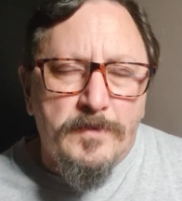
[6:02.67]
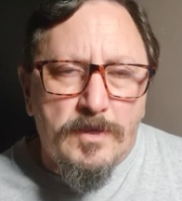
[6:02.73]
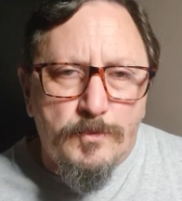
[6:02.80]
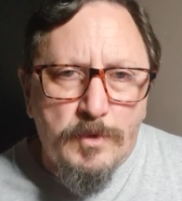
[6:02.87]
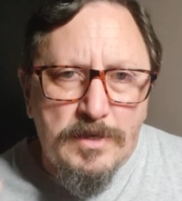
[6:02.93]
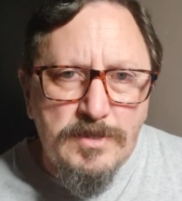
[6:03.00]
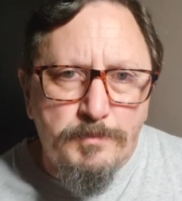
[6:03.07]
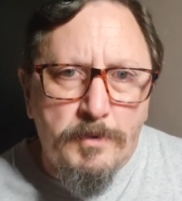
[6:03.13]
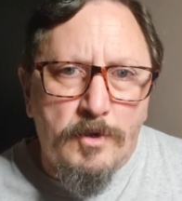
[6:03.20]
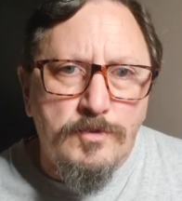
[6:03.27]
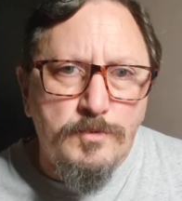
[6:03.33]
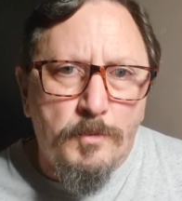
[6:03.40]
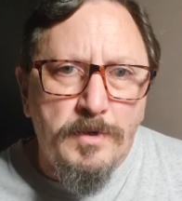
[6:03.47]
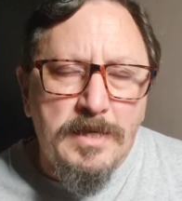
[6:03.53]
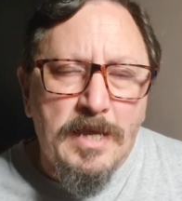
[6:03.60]
we had
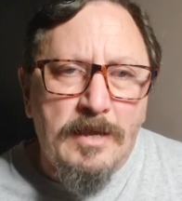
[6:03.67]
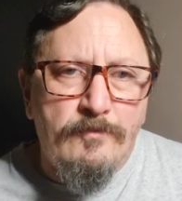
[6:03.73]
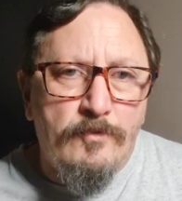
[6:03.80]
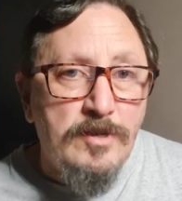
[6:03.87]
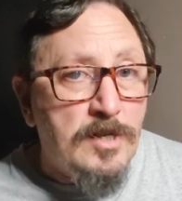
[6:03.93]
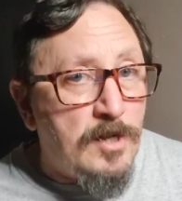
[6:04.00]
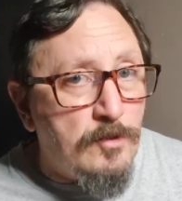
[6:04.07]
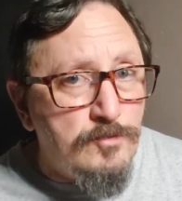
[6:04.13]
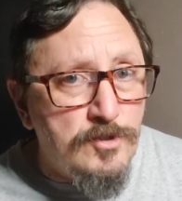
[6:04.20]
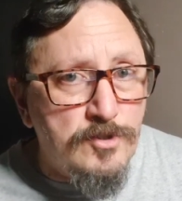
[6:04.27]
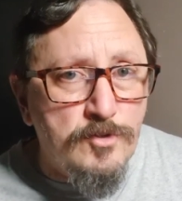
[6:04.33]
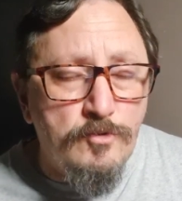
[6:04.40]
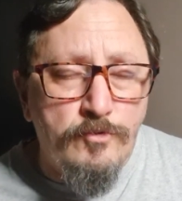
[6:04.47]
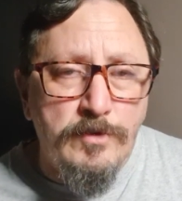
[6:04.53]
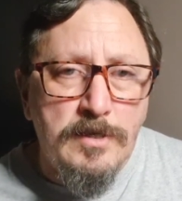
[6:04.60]
spells when we came very close to
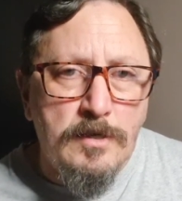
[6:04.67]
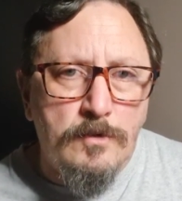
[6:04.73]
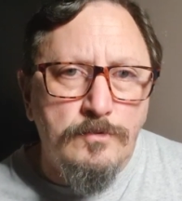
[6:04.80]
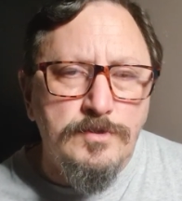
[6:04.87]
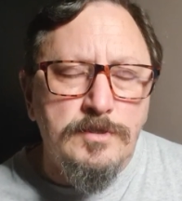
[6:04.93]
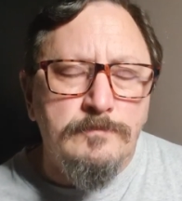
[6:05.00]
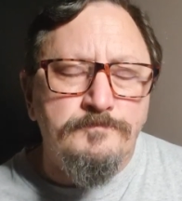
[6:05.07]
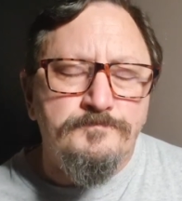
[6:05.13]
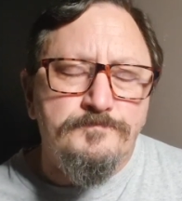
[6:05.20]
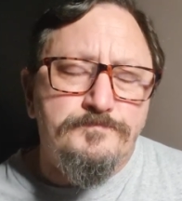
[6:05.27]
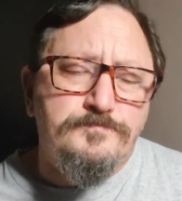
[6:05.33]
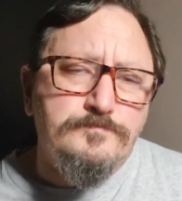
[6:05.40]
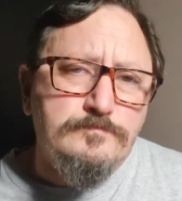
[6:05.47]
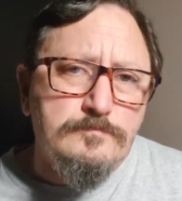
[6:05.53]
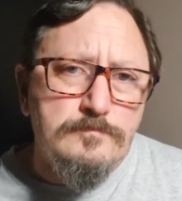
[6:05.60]
scoring goals,
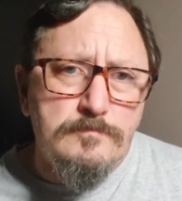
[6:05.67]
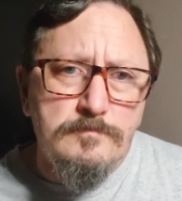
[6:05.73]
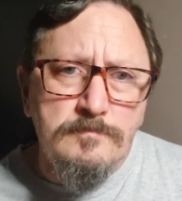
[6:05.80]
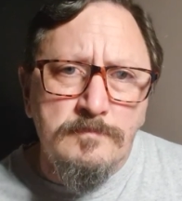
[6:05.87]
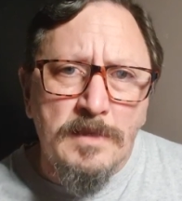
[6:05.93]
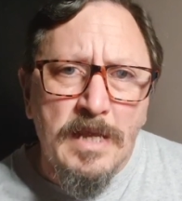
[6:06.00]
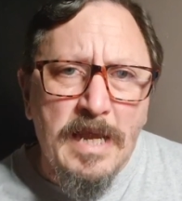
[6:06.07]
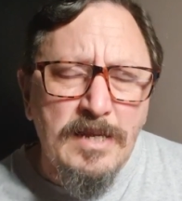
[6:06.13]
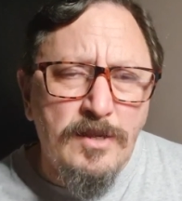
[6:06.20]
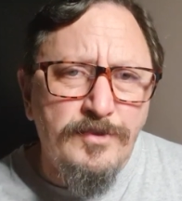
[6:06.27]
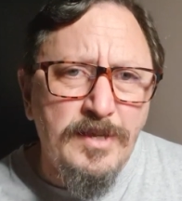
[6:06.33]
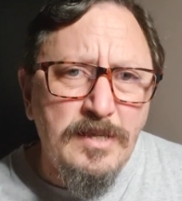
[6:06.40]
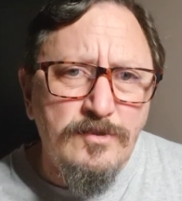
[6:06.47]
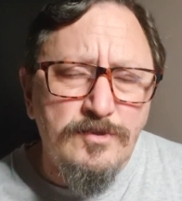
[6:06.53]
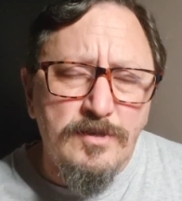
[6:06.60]
and I
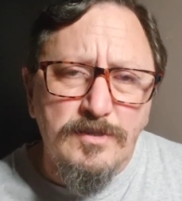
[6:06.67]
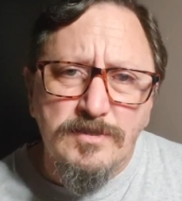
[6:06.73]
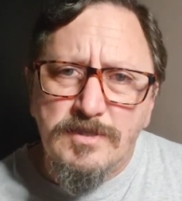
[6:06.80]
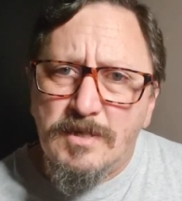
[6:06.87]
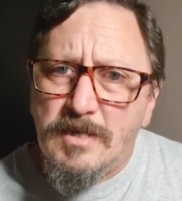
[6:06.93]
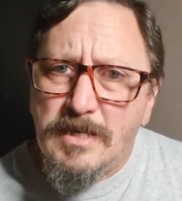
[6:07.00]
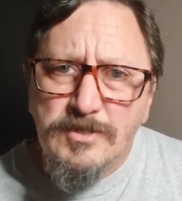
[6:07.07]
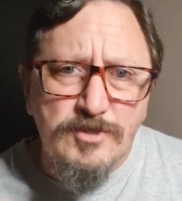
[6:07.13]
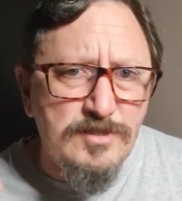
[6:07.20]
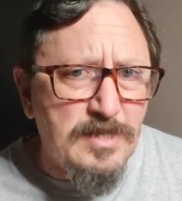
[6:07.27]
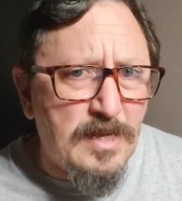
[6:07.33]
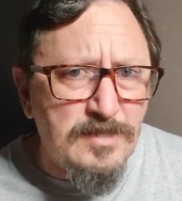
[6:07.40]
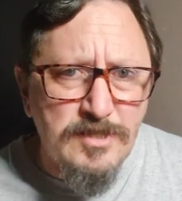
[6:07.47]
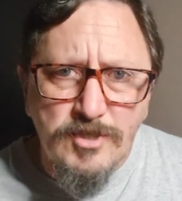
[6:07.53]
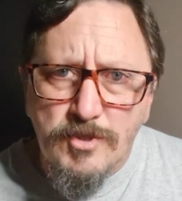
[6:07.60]
think that it's just
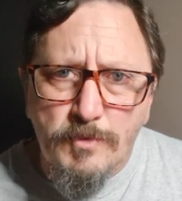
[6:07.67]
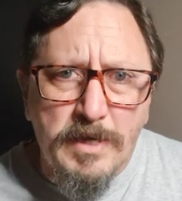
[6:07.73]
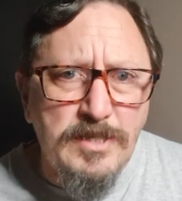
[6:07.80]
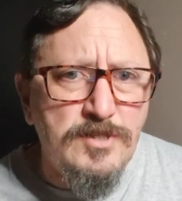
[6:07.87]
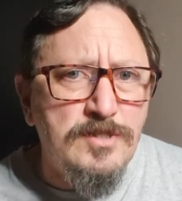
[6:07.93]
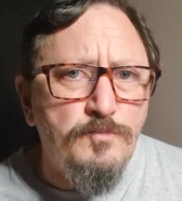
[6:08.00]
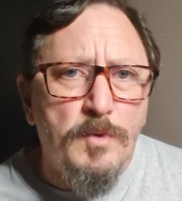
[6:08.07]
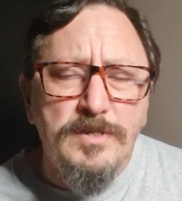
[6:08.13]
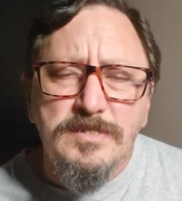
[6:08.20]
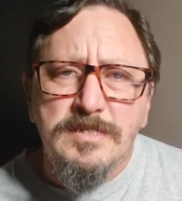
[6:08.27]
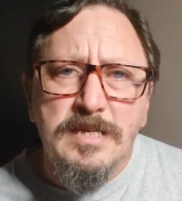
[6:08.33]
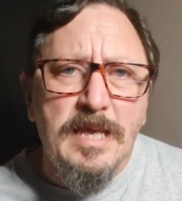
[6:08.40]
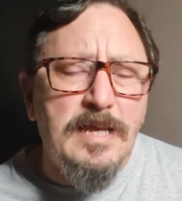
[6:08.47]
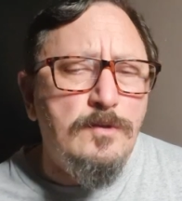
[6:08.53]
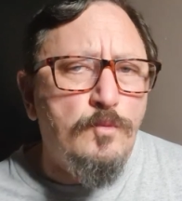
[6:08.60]
that situation once
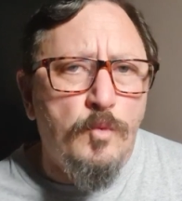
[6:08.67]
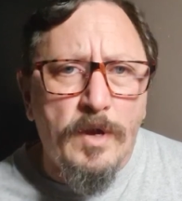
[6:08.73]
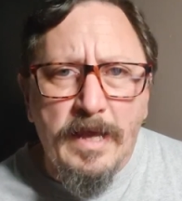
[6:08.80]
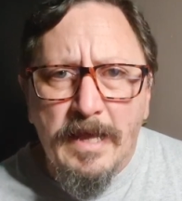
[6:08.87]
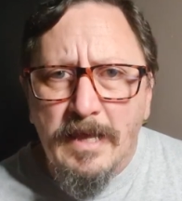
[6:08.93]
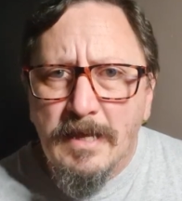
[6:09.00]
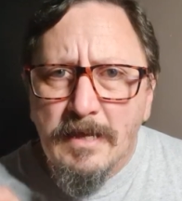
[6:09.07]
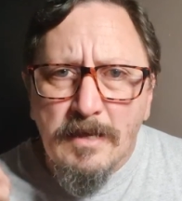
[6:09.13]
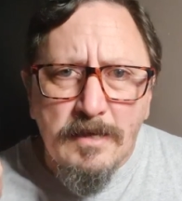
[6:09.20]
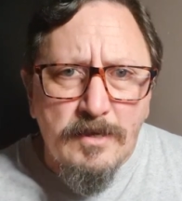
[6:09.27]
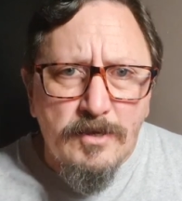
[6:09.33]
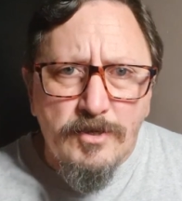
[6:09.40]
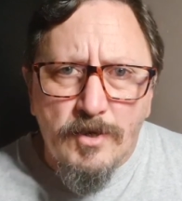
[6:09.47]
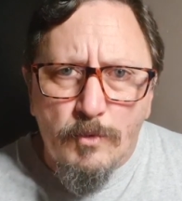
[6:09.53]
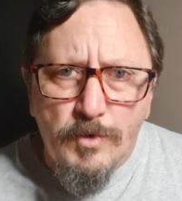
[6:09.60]
again where,
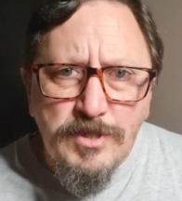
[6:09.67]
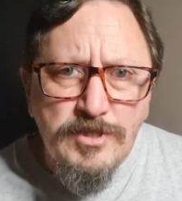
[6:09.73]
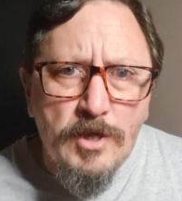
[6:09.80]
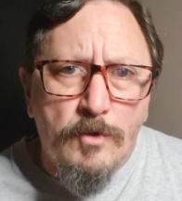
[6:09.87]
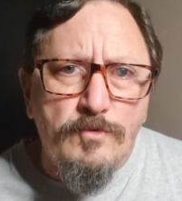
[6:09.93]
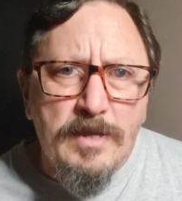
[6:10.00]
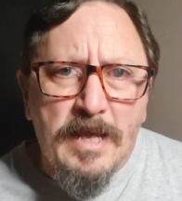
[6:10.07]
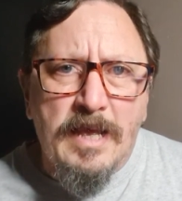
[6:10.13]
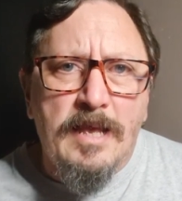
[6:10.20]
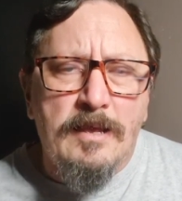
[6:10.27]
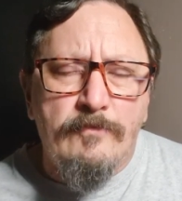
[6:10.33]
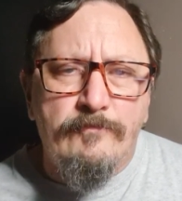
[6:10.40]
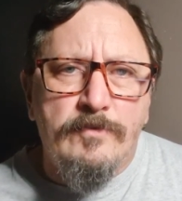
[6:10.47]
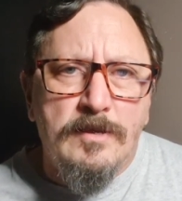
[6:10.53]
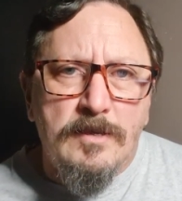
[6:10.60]
you know, we don't
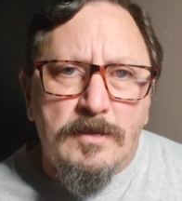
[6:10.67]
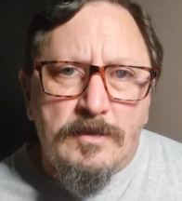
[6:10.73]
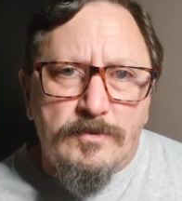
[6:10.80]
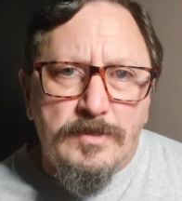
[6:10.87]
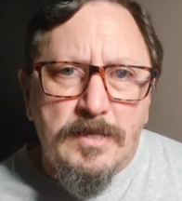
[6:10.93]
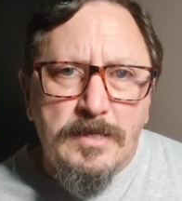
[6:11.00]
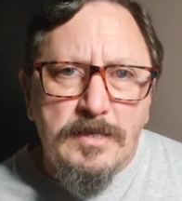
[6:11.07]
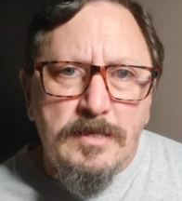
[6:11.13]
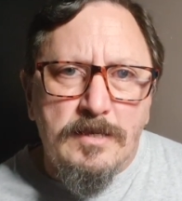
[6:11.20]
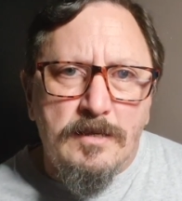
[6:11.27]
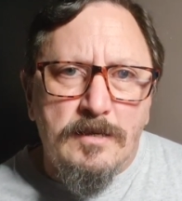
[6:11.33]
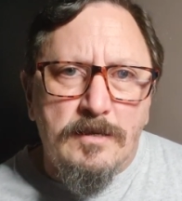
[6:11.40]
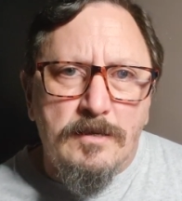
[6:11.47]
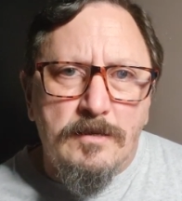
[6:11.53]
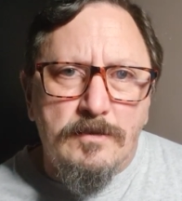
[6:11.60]
have
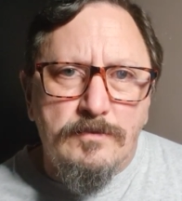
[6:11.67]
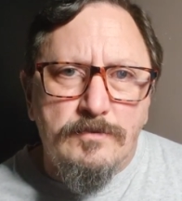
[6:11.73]
the